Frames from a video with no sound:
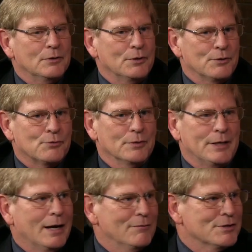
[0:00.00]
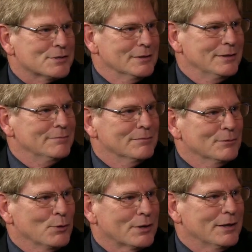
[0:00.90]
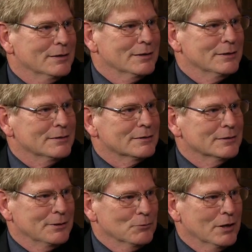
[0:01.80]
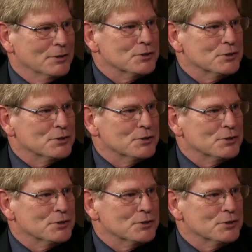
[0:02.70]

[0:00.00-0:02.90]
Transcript: the 3, obviously, Laura Kelly and Lynn Rogers.